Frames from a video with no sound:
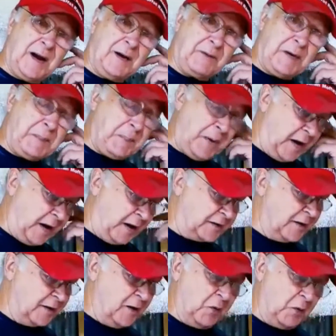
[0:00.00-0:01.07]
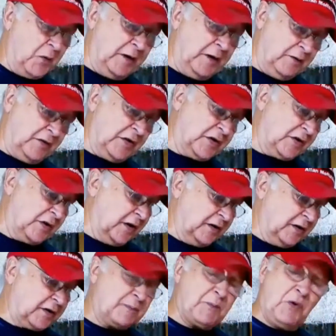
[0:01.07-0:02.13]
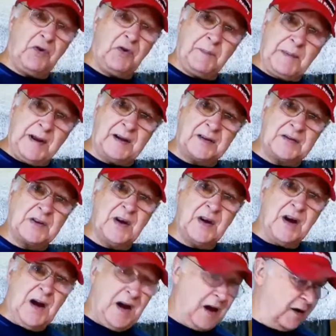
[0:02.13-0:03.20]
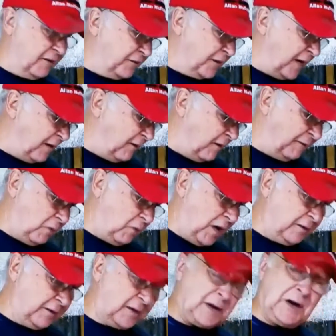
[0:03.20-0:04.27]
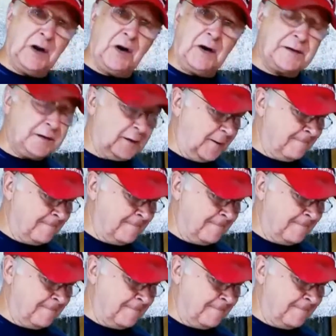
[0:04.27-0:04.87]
repairs, where you just need small amounts of woven cloth.